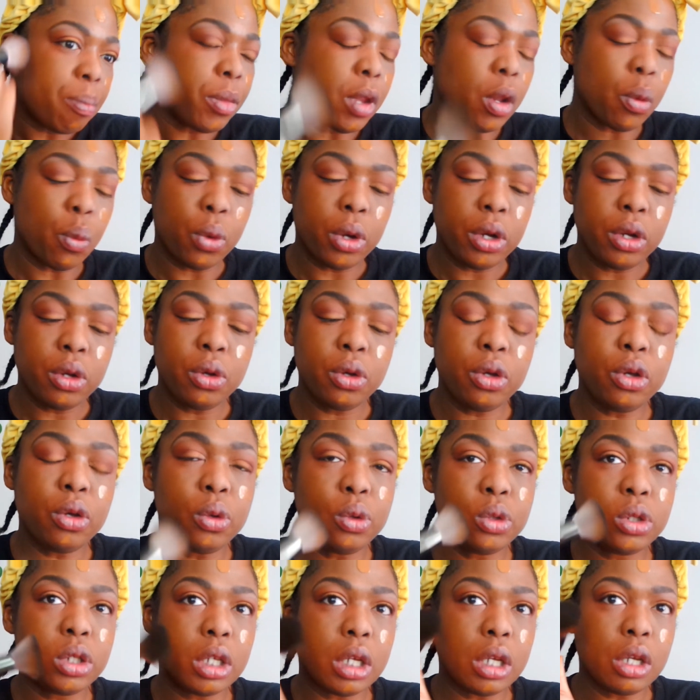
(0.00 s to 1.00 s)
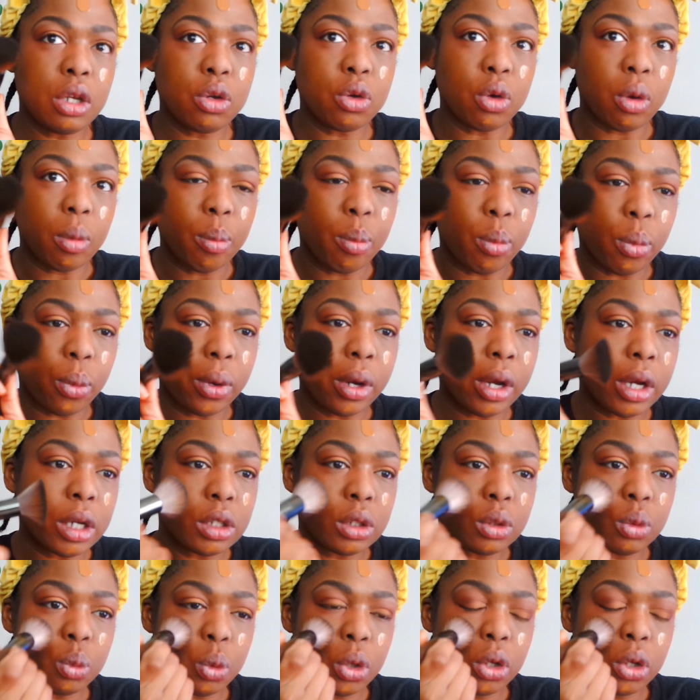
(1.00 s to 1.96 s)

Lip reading: Then when you're using your brush,